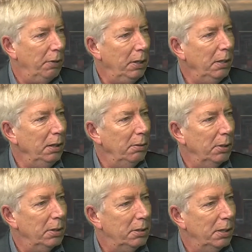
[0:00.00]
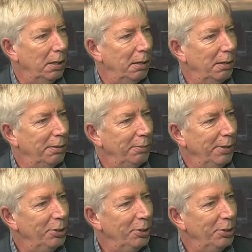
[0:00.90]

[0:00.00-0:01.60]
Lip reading: didn't you, at